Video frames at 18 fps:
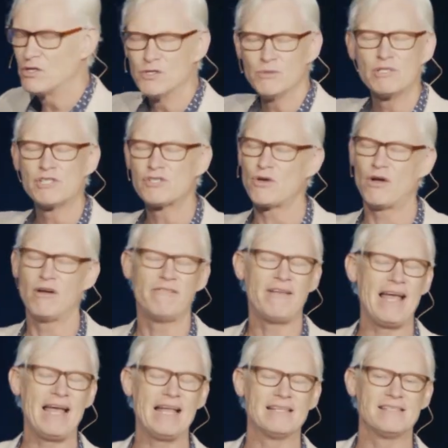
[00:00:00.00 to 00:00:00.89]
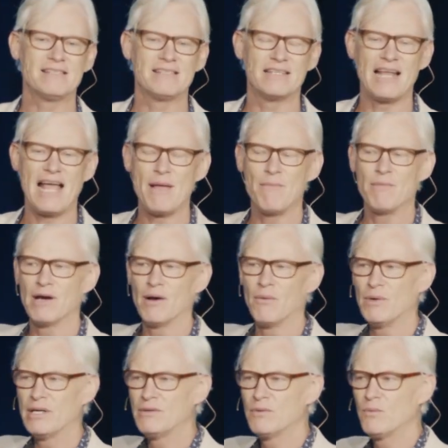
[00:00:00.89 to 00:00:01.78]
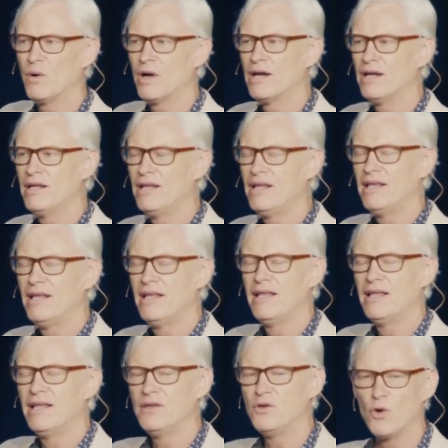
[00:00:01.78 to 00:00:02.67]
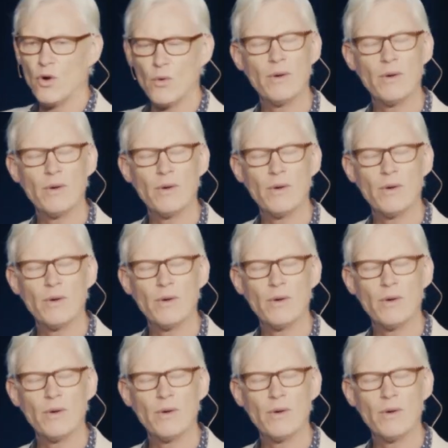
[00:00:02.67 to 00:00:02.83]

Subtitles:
do a show of hands today, but I wonder what your